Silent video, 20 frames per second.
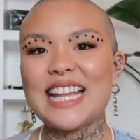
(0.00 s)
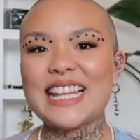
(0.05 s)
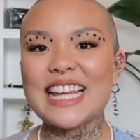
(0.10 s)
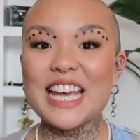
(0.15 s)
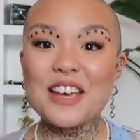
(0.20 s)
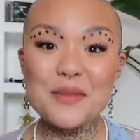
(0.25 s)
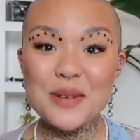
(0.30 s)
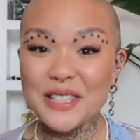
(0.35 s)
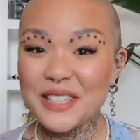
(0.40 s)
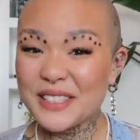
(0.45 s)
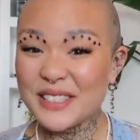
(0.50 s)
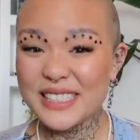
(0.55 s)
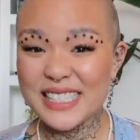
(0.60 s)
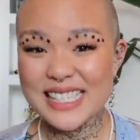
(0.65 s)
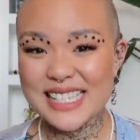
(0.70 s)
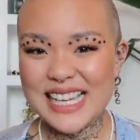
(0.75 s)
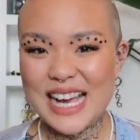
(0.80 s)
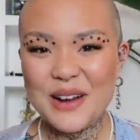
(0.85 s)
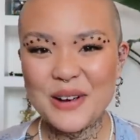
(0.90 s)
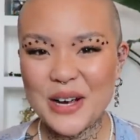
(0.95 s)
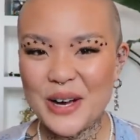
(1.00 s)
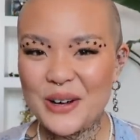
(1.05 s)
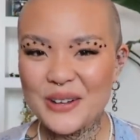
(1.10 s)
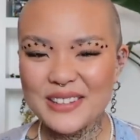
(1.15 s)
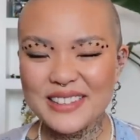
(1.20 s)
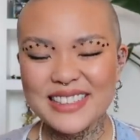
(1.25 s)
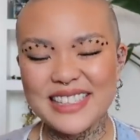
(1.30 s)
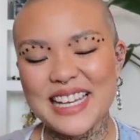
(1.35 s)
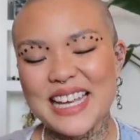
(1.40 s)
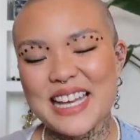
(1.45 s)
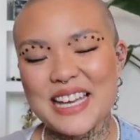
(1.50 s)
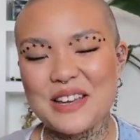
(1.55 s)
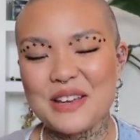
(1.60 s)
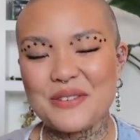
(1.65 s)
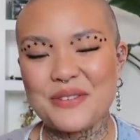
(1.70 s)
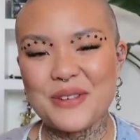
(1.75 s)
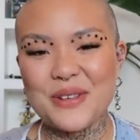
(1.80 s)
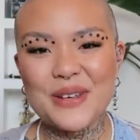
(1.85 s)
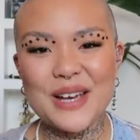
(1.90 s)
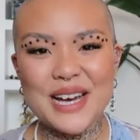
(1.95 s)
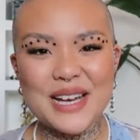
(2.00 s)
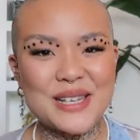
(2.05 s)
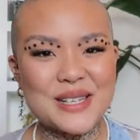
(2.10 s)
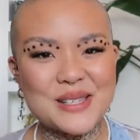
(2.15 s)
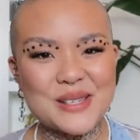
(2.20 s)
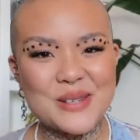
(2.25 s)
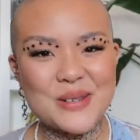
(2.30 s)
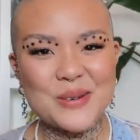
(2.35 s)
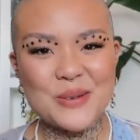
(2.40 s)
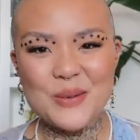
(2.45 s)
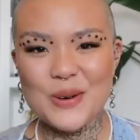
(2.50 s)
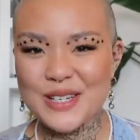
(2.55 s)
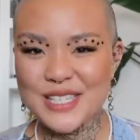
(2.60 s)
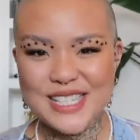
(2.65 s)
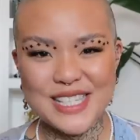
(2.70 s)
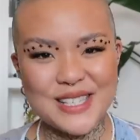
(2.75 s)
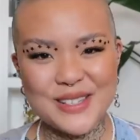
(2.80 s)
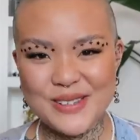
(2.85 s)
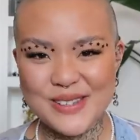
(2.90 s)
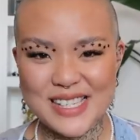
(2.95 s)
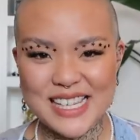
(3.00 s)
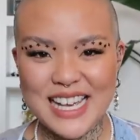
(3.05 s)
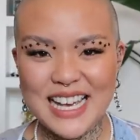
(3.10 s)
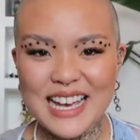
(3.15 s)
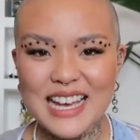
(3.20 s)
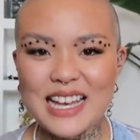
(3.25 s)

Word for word: They gave me a little discount code if you guys want to use it.